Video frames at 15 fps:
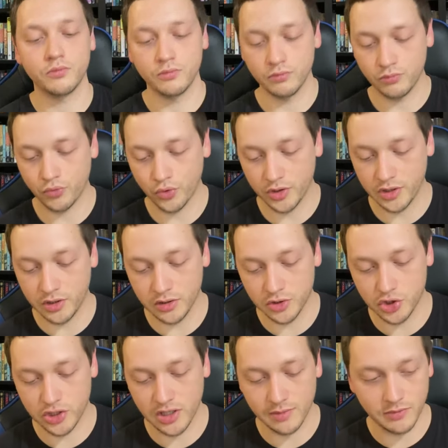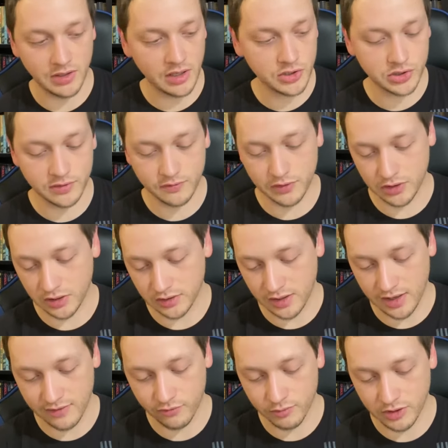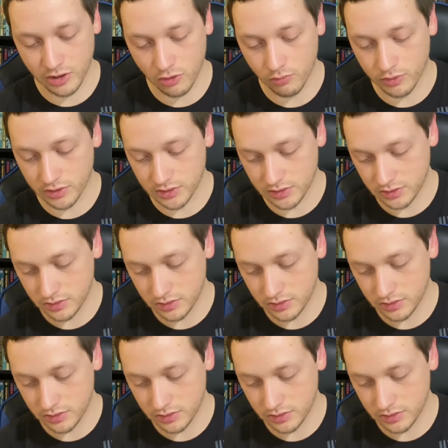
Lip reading: pretty good shape. They actually feel like they haven't been opened